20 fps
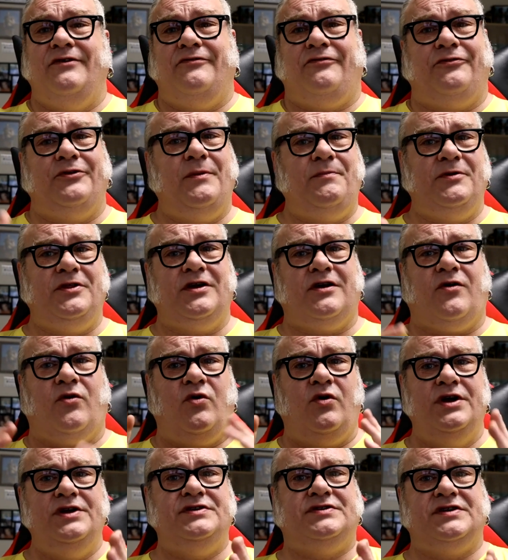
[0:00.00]
of flip of the
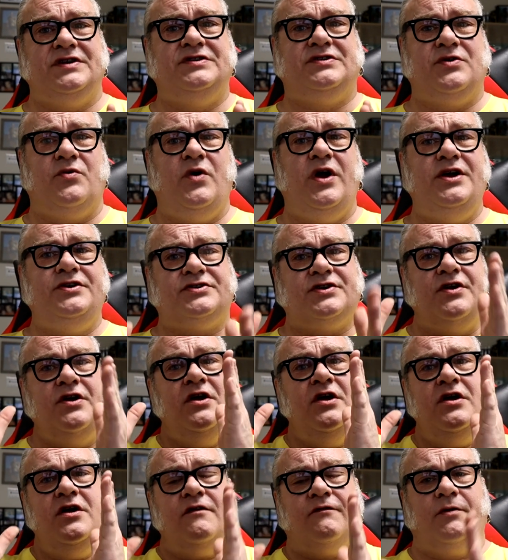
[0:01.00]
coin
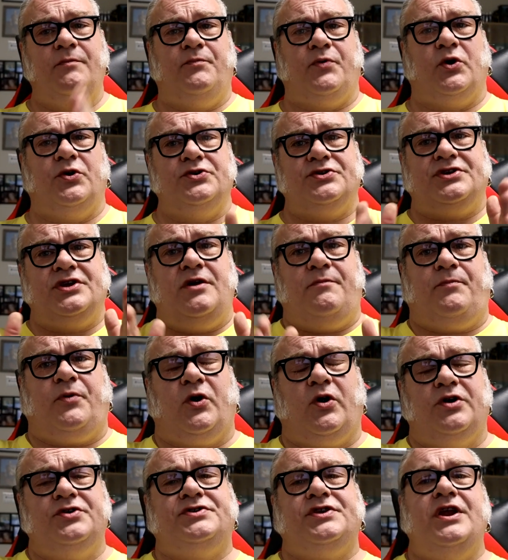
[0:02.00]
situation from person to
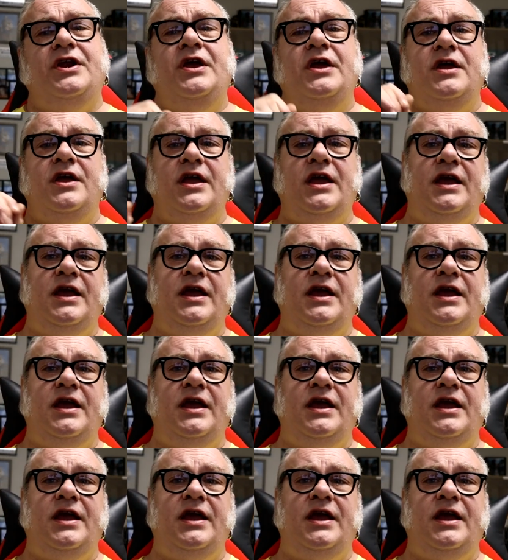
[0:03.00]
person,